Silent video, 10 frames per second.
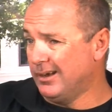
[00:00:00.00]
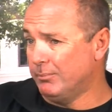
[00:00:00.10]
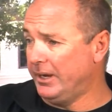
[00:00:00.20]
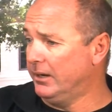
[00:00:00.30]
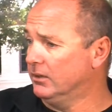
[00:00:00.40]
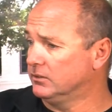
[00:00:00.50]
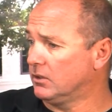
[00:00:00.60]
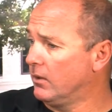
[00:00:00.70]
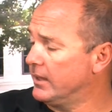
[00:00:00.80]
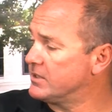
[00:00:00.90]
mayors,
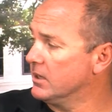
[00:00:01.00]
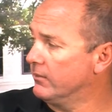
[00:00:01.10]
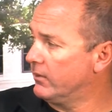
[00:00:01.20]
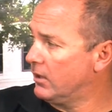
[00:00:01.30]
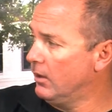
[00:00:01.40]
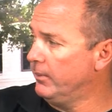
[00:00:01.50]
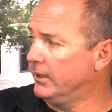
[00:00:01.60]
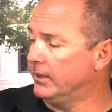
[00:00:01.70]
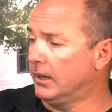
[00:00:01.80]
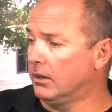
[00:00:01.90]
all that stuff can come
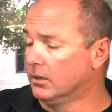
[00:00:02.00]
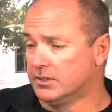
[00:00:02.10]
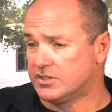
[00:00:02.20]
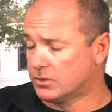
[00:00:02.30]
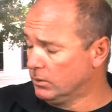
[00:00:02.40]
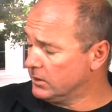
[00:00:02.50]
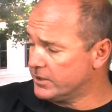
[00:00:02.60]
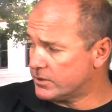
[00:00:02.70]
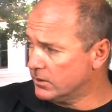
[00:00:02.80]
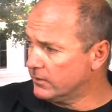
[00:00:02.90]
in there, school
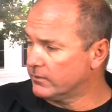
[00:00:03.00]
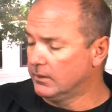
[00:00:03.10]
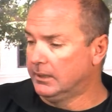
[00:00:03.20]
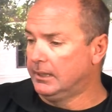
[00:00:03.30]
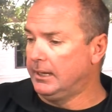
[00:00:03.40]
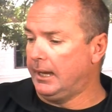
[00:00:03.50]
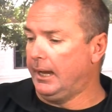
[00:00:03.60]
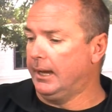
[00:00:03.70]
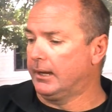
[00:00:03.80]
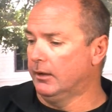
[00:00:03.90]
districts,
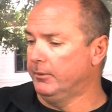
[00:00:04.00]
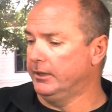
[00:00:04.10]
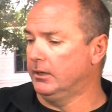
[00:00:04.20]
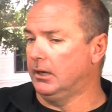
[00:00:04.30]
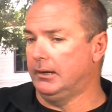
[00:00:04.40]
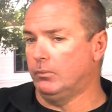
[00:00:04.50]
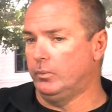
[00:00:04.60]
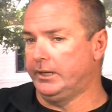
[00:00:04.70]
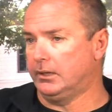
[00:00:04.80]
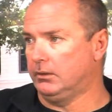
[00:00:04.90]
and come in there, and
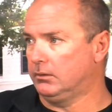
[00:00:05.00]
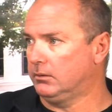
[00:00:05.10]
we can